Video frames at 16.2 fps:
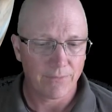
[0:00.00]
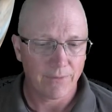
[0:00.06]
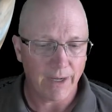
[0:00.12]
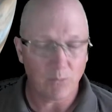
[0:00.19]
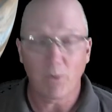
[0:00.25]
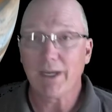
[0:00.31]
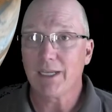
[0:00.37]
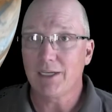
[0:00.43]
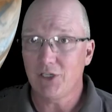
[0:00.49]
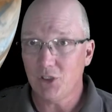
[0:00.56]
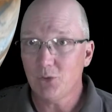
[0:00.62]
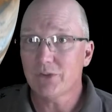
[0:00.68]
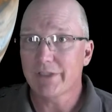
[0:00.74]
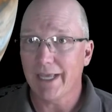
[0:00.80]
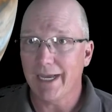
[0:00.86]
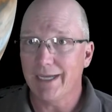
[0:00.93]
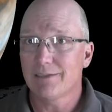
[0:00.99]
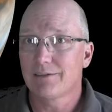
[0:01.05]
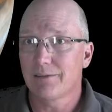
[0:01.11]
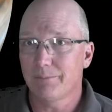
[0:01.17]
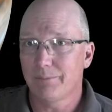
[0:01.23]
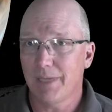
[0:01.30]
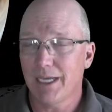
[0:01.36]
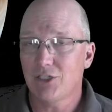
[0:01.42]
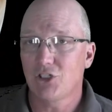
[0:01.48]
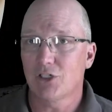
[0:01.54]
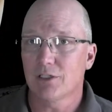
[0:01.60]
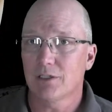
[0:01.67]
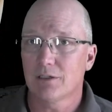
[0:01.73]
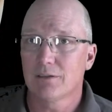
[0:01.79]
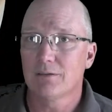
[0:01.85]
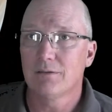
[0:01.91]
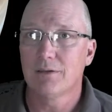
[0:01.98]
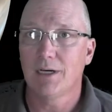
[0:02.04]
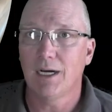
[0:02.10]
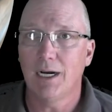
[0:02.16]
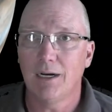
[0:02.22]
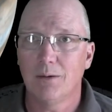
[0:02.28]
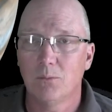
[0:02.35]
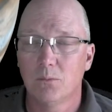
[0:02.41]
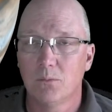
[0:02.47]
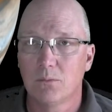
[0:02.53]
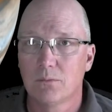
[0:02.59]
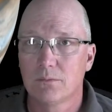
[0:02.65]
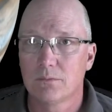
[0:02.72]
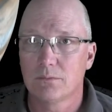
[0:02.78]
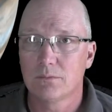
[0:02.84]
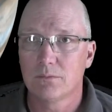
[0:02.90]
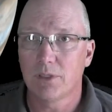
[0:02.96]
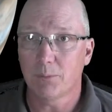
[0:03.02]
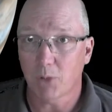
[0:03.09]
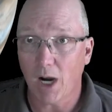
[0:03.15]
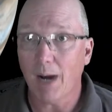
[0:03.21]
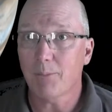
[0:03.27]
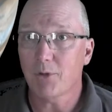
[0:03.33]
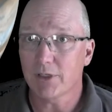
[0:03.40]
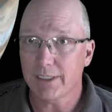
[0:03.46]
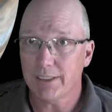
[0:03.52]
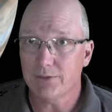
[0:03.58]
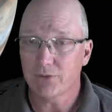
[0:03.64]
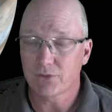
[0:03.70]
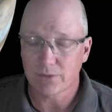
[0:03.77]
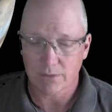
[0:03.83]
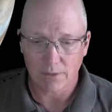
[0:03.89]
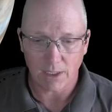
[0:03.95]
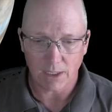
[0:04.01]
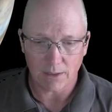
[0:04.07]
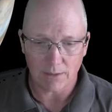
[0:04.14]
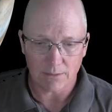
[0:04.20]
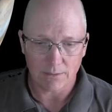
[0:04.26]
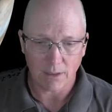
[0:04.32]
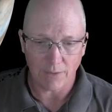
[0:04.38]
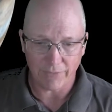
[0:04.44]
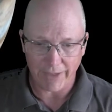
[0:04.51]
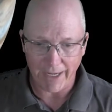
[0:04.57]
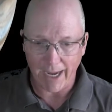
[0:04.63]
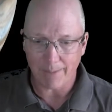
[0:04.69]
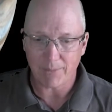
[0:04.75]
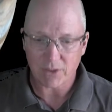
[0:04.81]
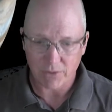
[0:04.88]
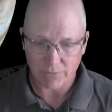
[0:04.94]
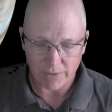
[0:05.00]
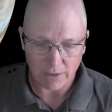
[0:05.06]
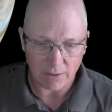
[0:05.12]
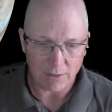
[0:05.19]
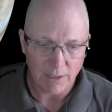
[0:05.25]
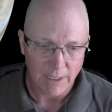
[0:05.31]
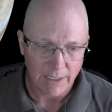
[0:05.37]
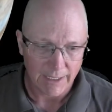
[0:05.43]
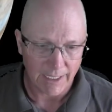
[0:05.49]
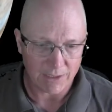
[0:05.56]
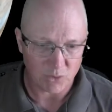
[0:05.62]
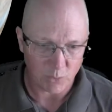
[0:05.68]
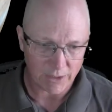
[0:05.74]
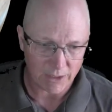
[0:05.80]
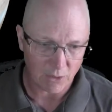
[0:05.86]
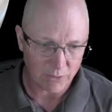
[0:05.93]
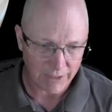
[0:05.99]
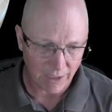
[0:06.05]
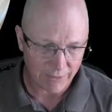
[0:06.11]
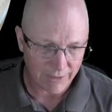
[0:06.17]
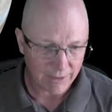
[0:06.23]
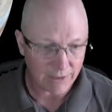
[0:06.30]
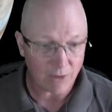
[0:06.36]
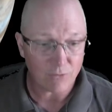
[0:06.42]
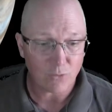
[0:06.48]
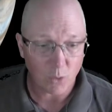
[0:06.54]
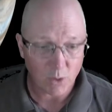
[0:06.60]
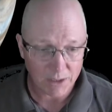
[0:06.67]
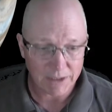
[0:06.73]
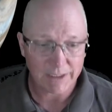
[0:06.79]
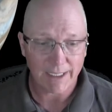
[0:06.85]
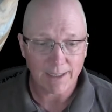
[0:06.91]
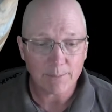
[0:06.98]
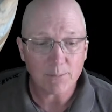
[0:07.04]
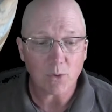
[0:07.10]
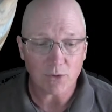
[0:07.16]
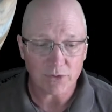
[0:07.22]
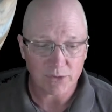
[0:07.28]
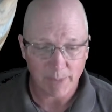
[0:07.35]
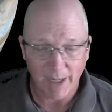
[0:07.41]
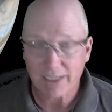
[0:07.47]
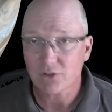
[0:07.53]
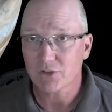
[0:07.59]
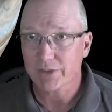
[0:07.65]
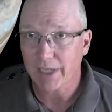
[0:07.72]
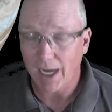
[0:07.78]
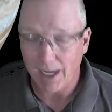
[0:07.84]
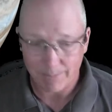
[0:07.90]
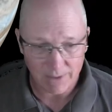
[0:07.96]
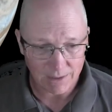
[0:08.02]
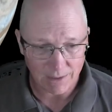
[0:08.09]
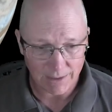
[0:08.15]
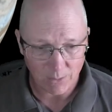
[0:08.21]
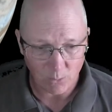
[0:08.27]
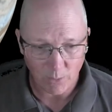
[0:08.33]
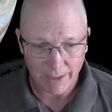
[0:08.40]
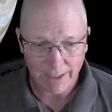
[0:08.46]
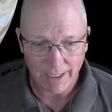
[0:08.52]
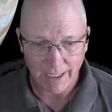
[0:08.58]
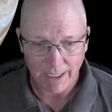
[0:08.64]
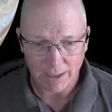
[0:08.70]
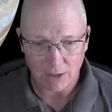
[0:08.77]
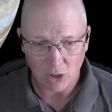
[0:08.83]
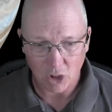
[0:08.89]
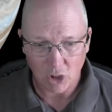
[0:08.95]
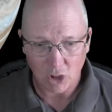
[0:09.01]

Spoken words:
and we can use that to measure the properties of the atmosphere as we go down in there. For example, spectroscopically, we can